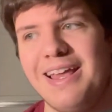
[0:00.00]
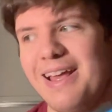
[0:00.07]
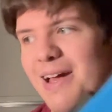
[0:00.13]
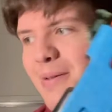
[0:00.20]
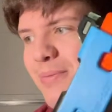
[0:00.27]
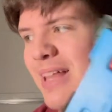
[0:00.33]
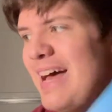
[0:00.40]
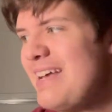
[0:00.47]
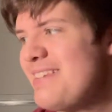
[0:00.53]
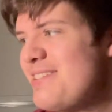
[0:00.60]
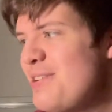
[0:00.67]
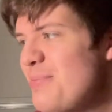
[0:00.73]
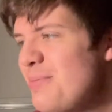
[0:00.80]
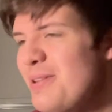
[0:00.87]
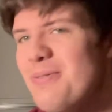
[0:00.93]
a
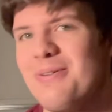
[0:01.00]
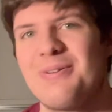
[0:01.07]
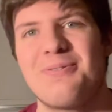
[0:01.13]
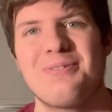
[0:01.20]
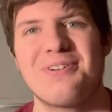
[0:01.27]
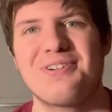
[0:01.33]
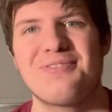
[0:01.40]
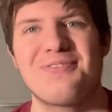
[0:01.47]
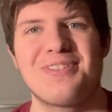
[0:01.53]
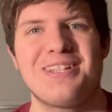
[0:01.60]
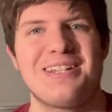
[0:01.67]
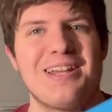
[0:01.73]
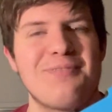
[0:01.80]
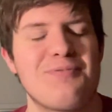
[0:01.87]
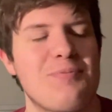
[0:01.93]
blaster blue and orange for the
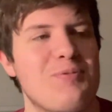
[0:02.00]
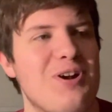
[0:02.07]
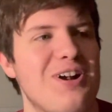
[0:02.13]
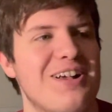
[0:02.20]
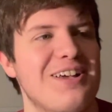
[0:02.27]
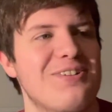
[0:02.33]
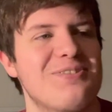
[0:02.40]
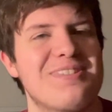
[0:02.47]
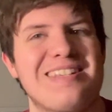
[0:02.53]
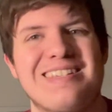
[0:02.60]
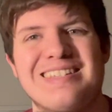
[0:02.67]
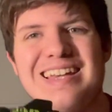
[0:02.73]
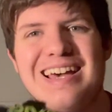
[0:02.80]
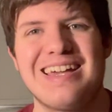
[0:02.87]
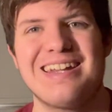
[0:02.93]
Denver Broncos has
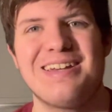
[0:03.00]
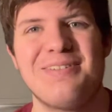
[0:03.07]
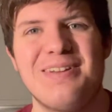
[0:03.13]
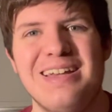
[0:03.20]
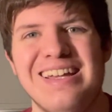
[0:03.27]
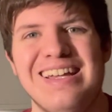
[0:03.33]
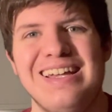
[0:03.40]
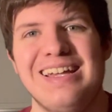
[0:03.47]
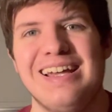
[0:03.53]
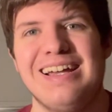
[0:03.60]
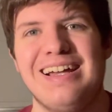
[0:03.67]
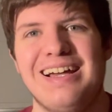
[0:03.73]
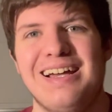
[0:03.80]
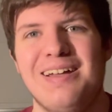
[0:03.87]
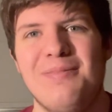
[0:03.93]
kind of
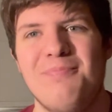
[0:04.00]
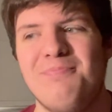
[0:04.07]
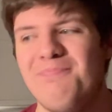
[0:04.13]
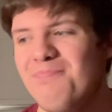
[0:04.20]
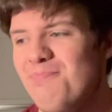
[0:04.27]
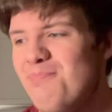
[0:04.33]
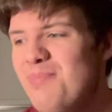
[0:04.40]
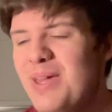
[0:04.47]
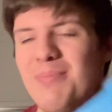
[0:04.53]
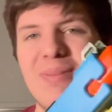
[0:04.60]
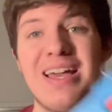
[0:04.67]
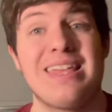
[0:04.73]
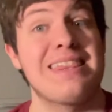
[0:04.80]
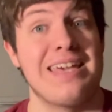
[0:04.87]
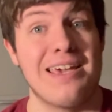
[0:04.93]
been
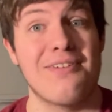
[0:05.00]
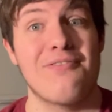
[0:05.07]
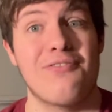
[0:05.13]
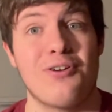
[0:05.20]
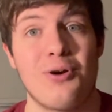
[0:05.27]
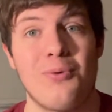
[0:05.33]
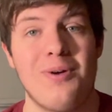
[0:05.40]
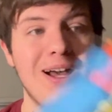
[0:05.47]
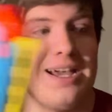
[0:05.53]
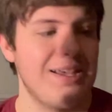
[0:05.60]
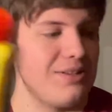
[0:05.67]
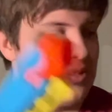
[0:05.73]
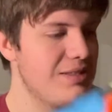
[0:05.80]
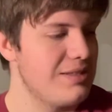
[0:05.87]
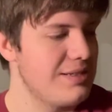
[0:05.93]
my thing for a
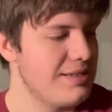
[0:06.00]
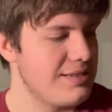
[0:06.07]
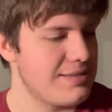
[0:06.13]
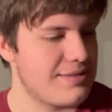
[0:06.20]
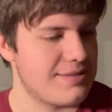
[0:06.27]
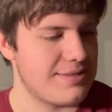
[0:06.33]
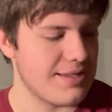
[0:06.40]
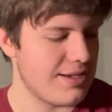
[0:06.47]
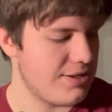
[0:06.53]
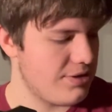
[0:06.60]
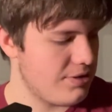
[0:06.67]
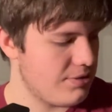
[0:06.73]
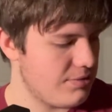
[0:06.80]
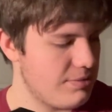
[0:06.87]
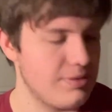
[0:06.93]
while.
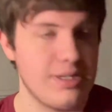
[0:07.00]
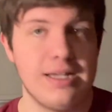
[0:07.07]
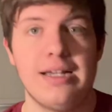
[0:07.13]
So